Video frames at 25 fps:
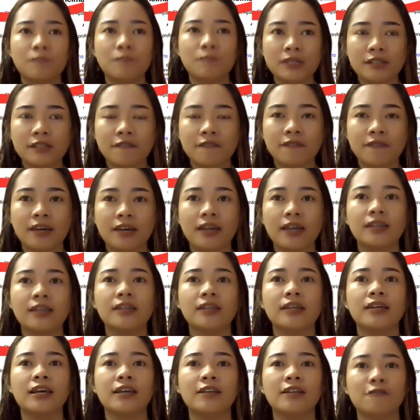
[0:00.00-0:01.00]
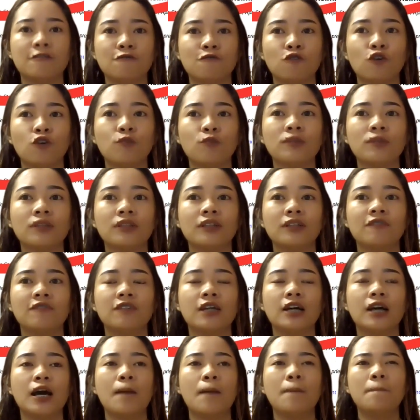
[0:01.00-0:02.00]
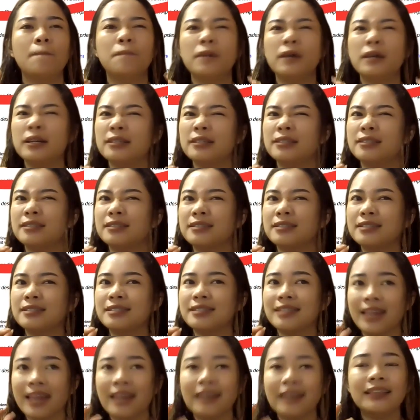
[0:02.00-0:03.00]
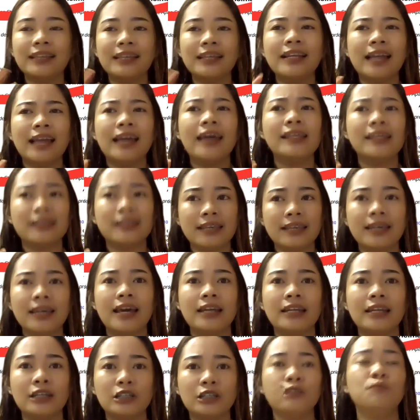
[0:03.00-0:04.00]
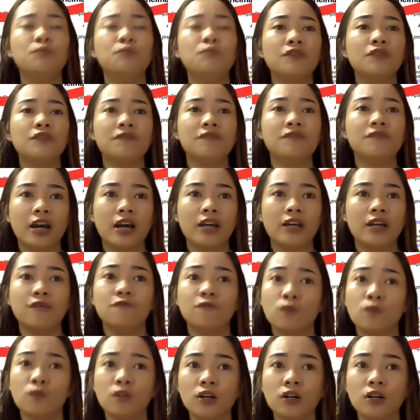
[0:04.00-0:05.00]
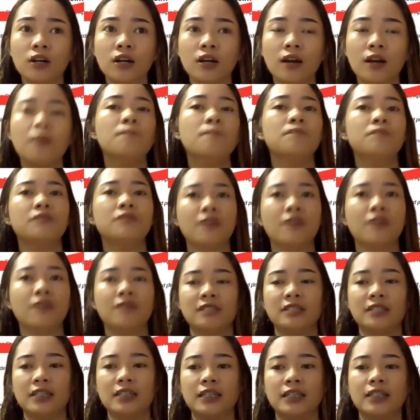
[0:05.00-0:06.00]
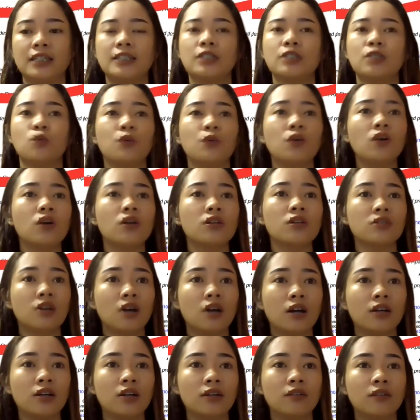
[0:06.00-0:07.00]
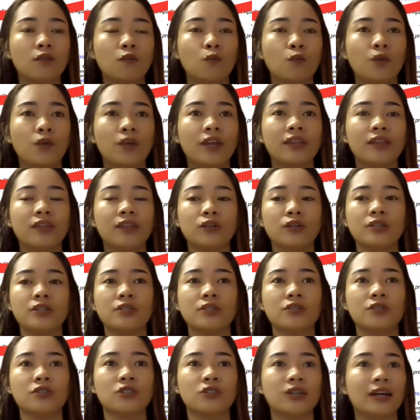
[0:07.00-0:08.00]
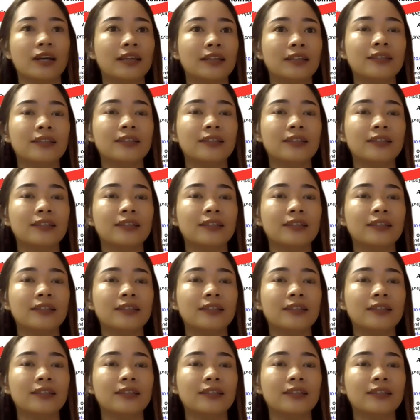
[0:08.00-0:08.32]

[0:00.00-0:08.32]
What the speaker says: specific, and informative, but slightly lengthy and could be refined for brevity. So we are done with the research